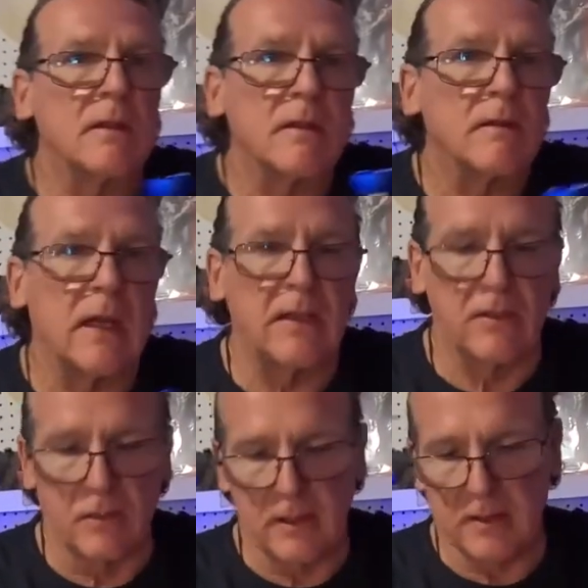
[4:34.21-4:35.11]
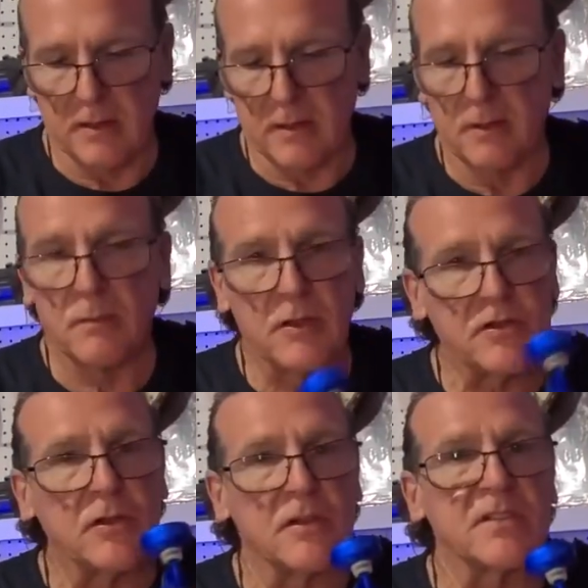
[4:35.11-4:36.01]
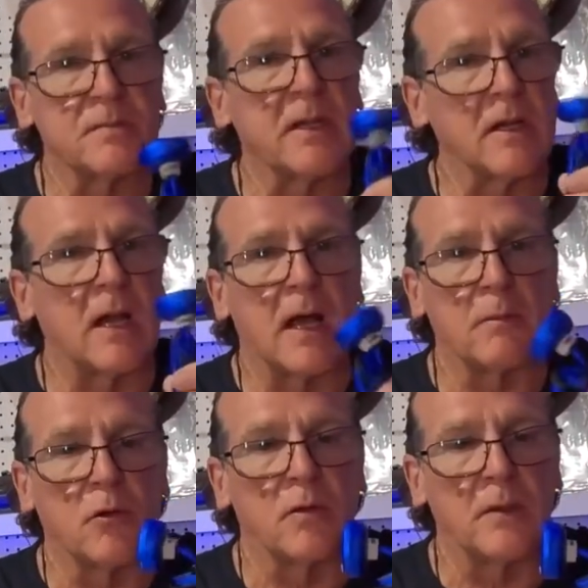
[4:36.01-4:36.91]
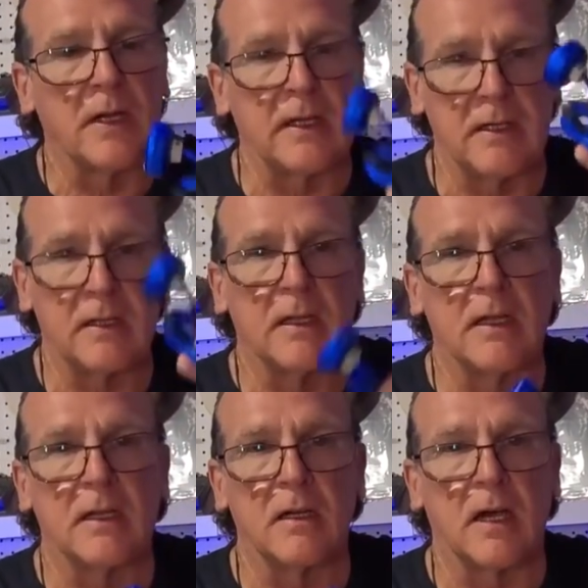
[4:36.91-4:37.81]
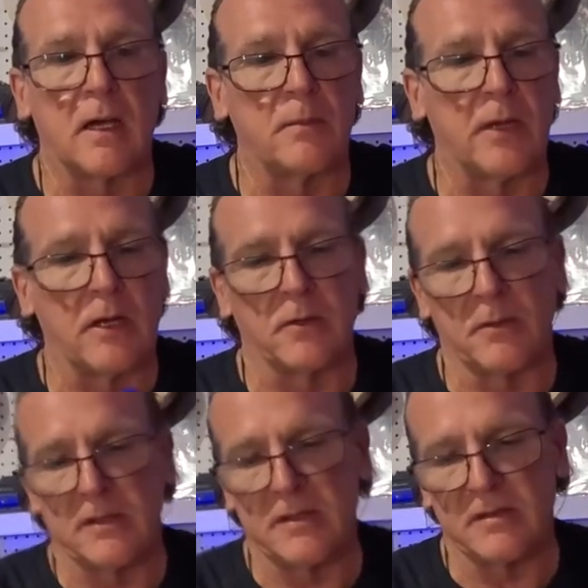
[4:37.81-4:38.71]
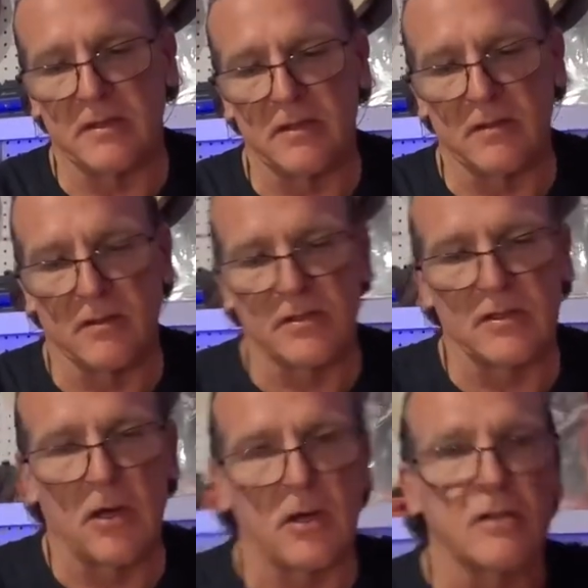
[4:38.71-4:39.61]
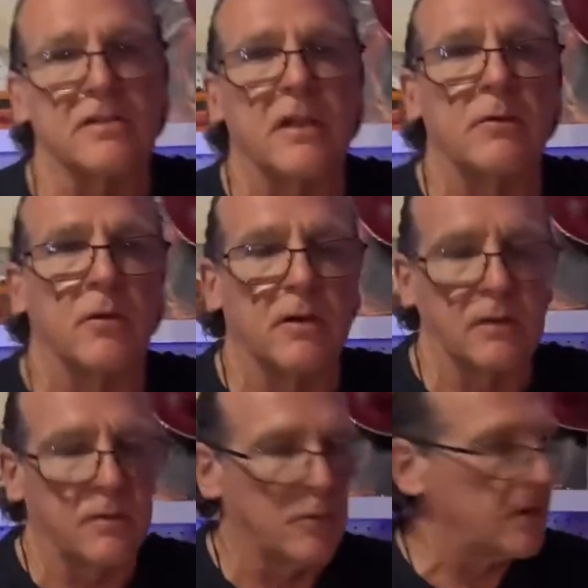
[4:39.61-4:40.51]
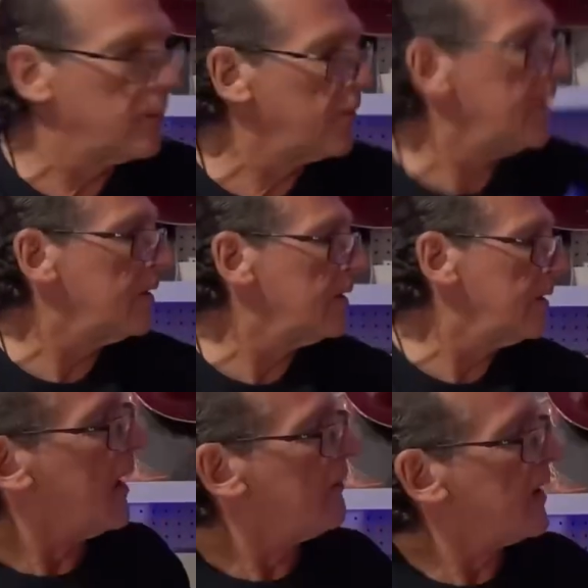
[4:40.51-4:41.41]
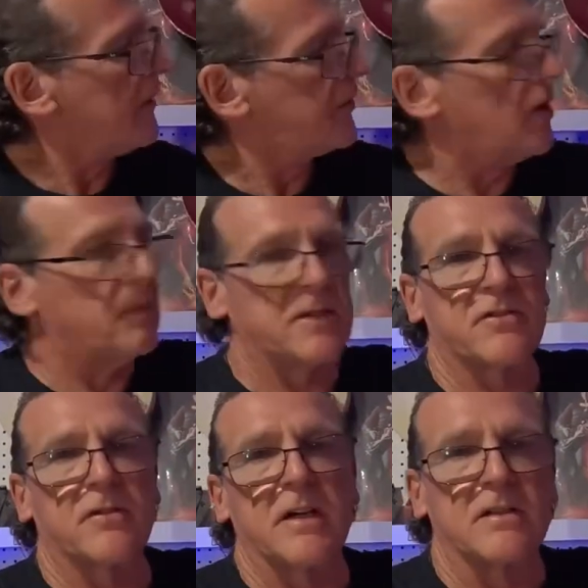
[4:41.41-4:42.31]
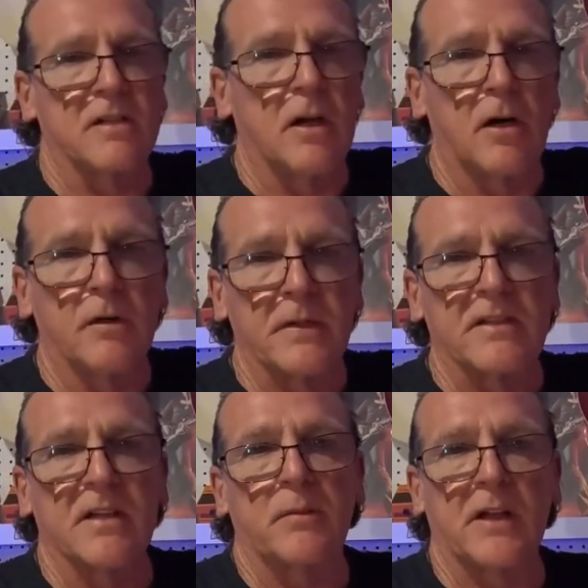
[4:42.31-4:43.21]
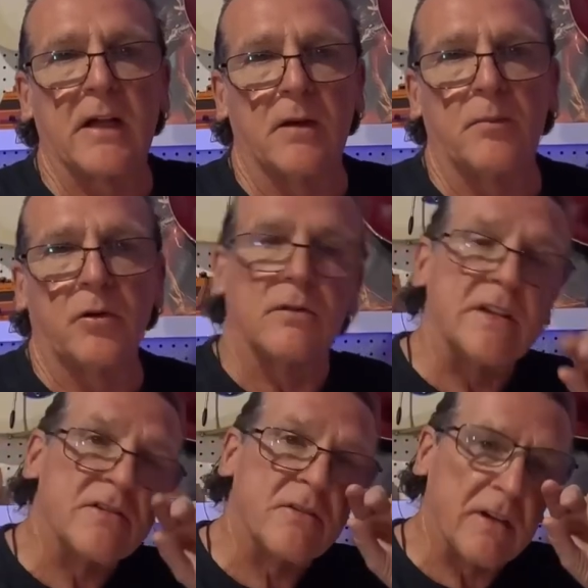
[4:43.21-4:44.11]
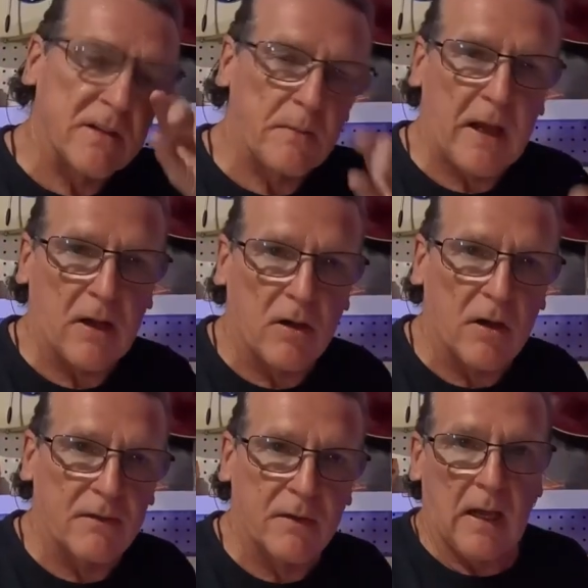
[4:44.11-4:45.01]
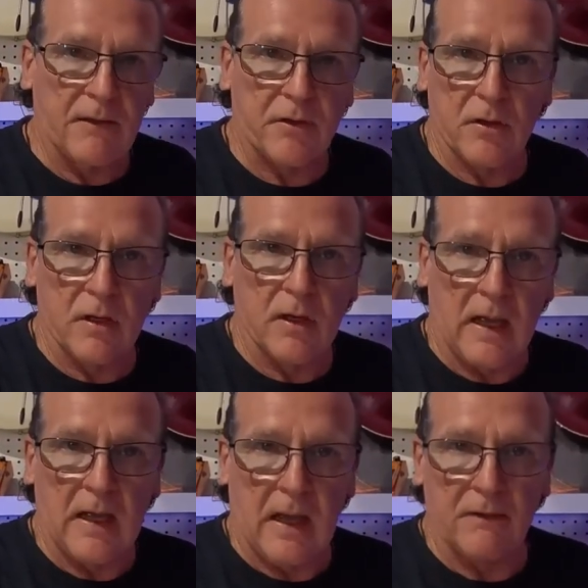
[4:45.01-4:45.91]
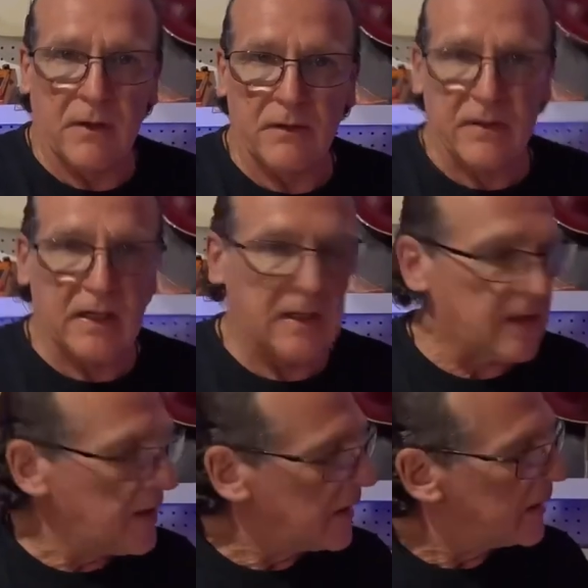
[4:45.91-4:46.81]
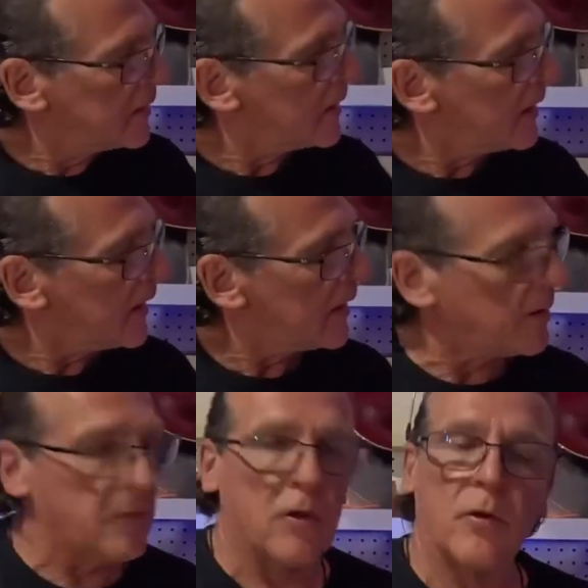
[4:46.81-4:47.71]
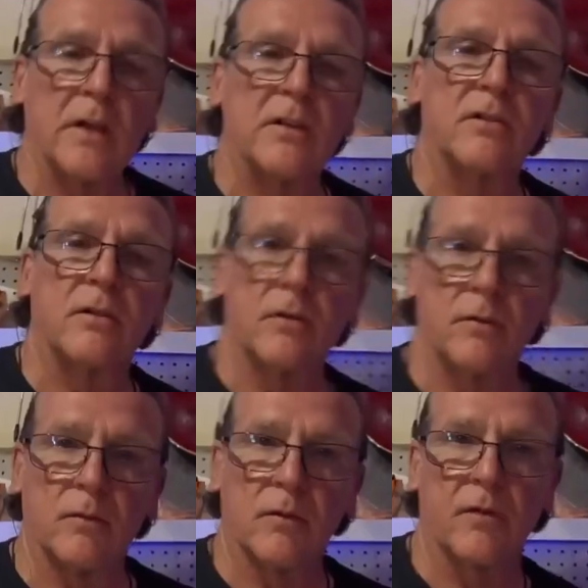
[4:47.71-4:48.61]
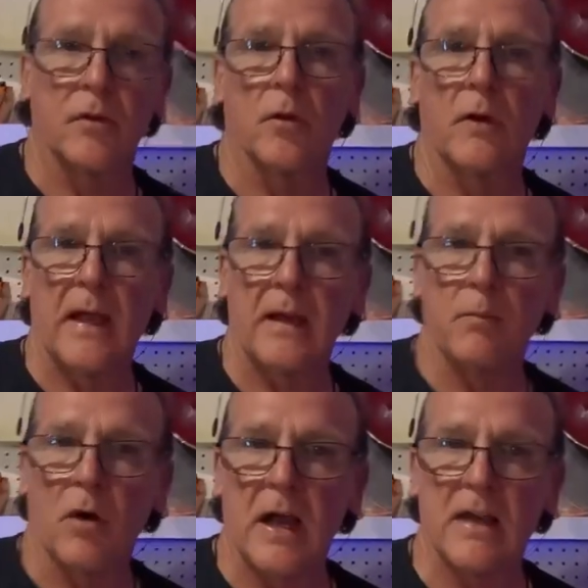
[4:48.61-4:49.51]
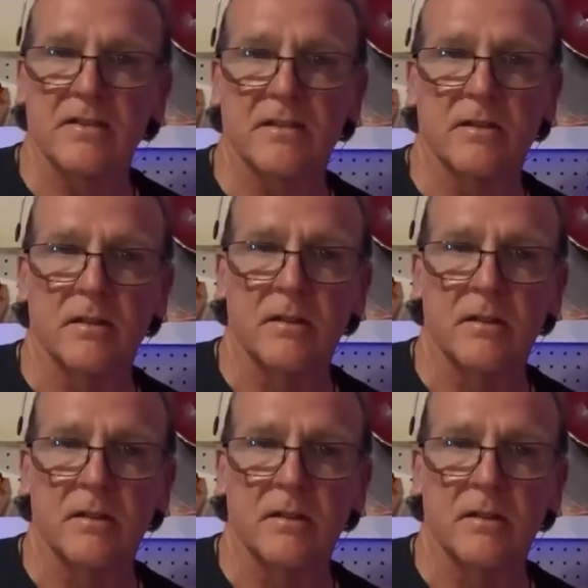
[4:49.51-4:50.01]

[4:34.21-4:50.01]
they do it. But you can spend a lot more money and get a lot of better. But these little snarks, they work pretty good. I've left all my strings long because I plan on pulling these strings back off after I have everything done, and I'm going to throw a brass